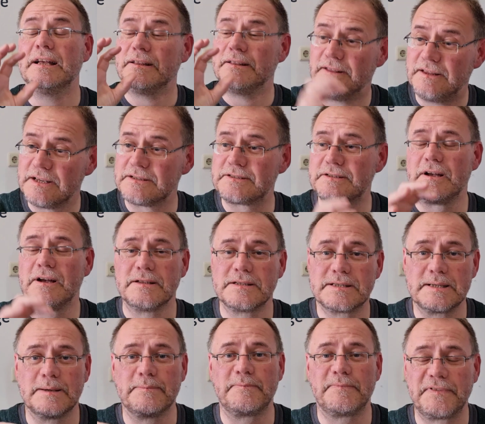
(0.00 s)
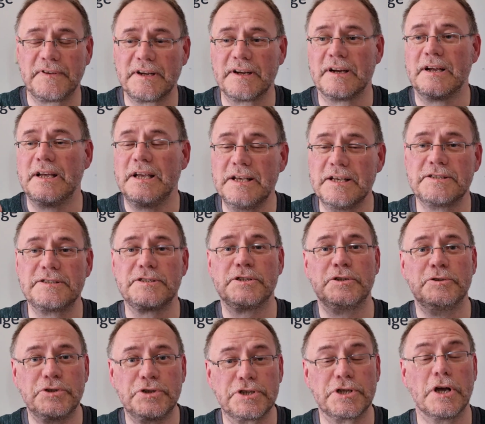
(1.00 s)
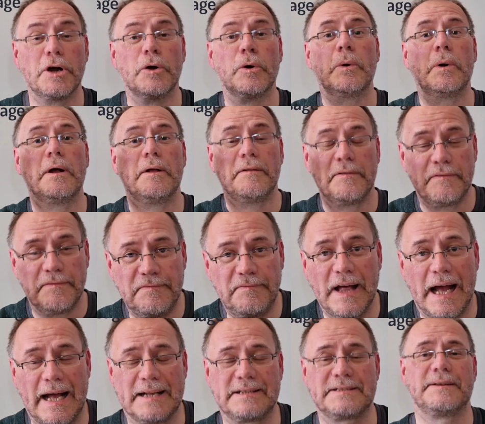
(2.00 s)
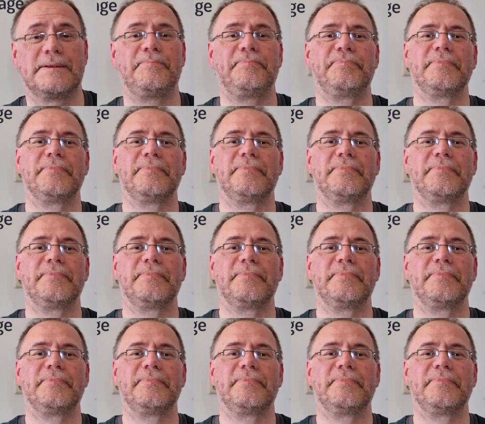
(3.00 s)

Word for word: This concept figure is to show that,